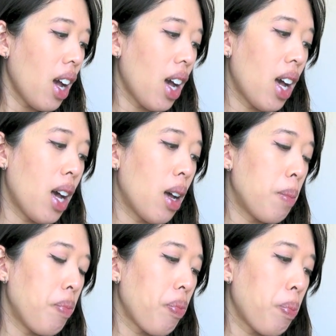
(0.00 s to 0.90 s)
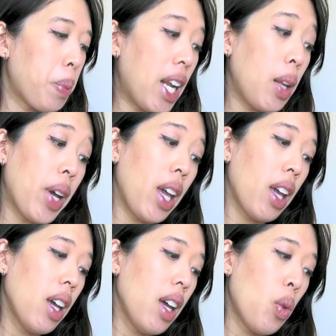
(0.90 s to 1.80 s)
Um, but
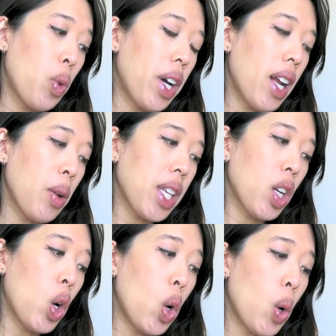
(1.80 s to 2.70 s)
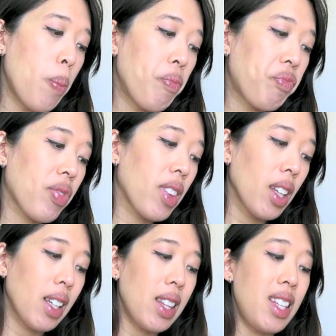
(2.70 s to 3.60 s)
anyway, when I was at home,
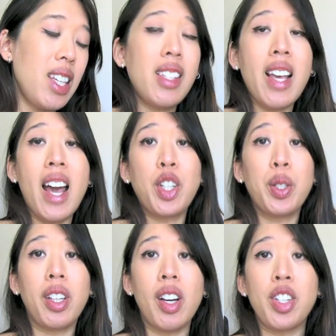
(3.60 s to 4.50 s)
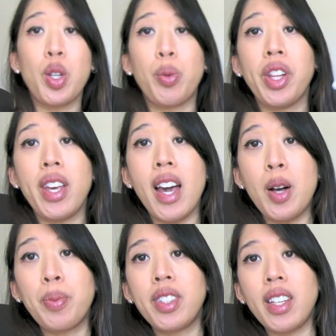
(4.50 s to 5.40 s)
these actually also really
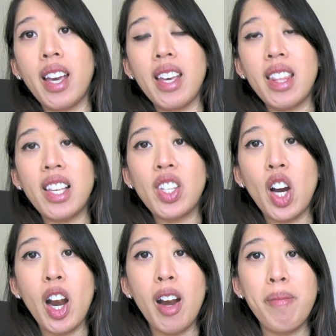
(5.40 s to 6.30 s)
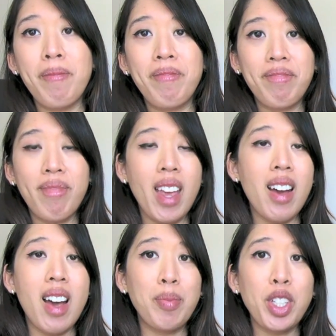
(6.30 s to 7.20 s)
helped. And these are
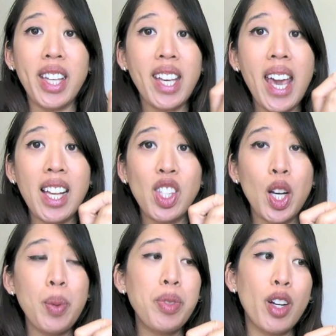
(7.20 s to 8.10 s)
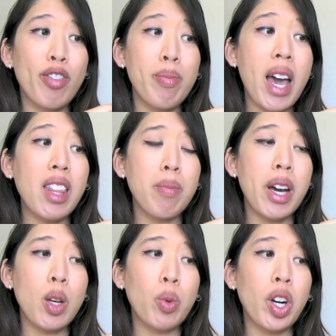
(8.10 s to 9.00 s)
um, just like hand soaps. They're from Bath and
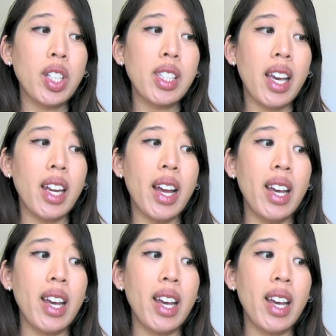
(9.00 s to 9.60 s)
Body Works, and